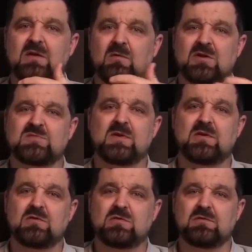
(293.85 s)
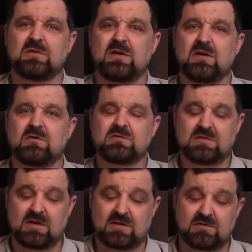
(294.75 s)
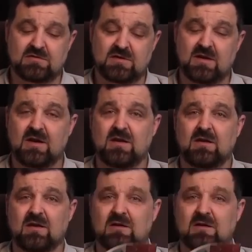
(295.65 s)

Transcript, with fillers: You watch my YouTube videos and you say, hey,